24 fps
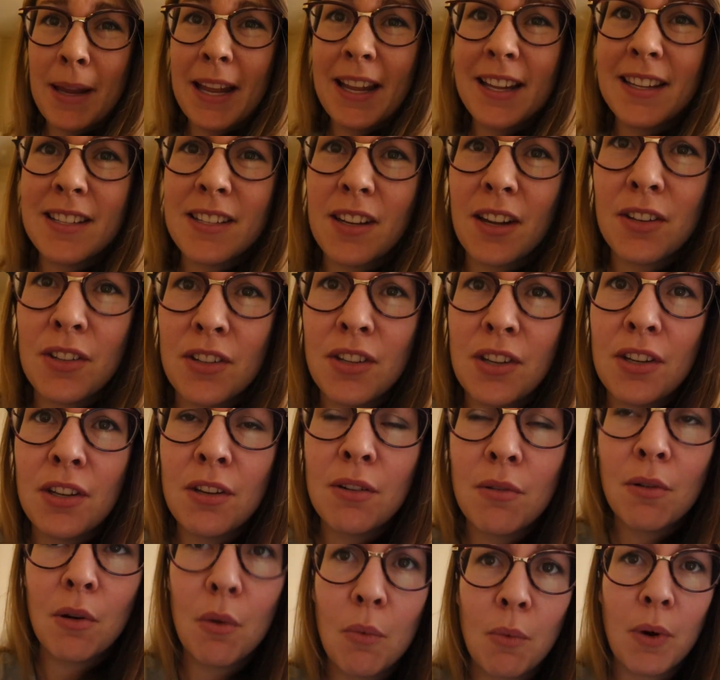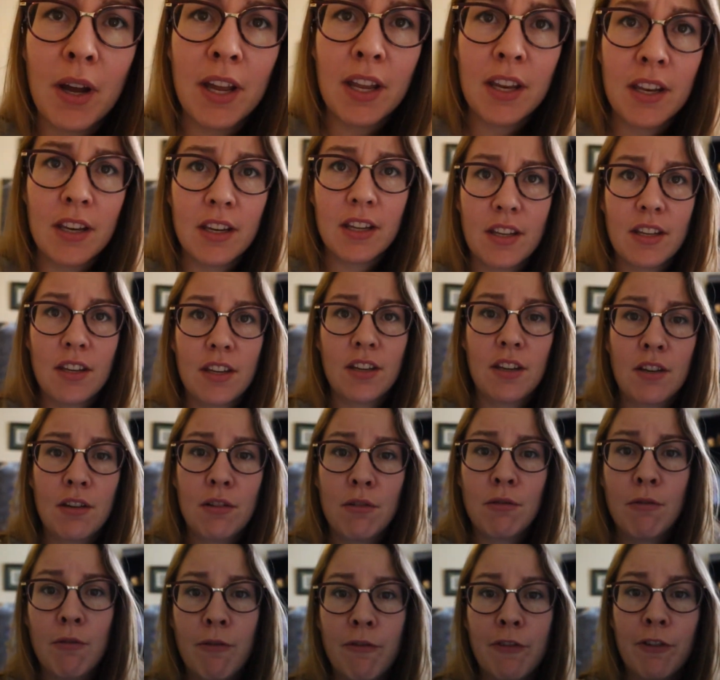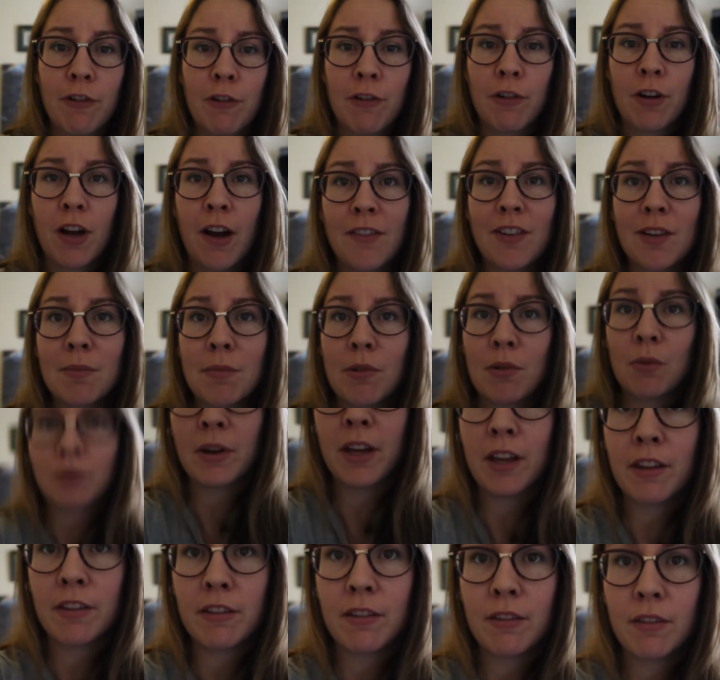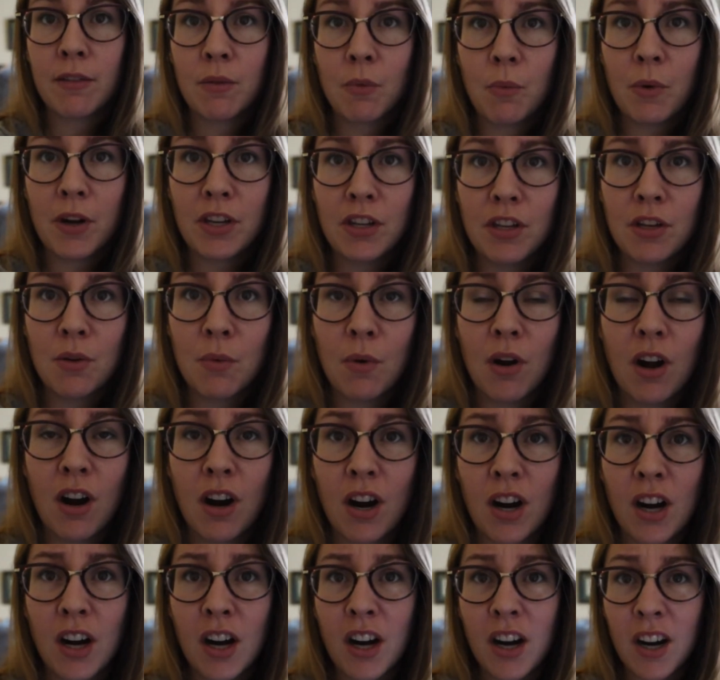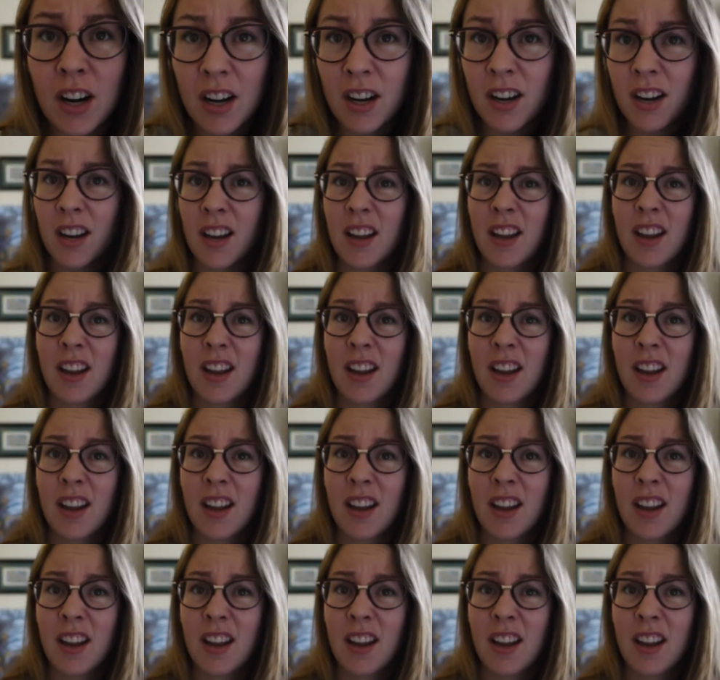it depends on you and what you feel comfortable with when you are